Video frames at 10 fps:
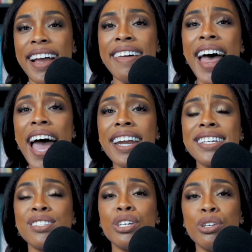And that
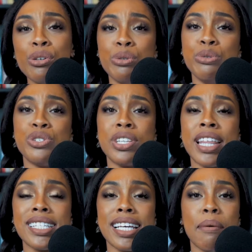is huge.
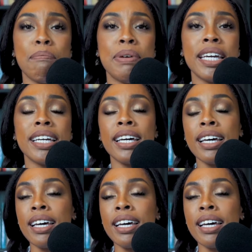That's like a big,